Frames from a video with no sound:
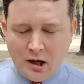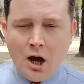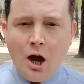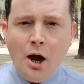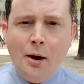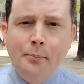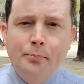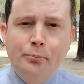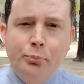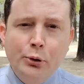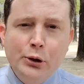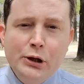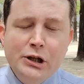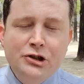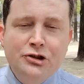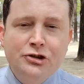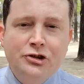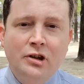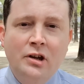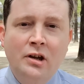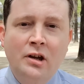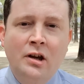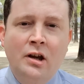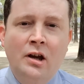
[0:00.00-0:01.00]
A
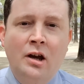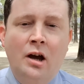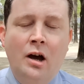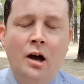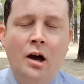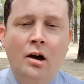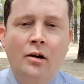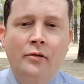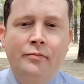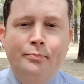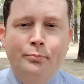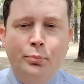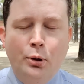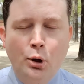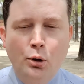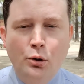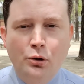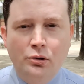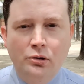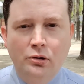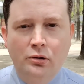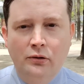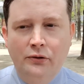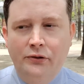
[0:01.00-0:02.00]
breach of
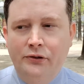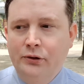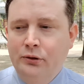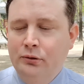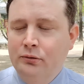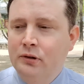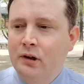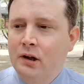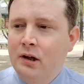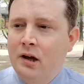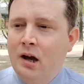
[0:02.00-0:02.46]
protocol, so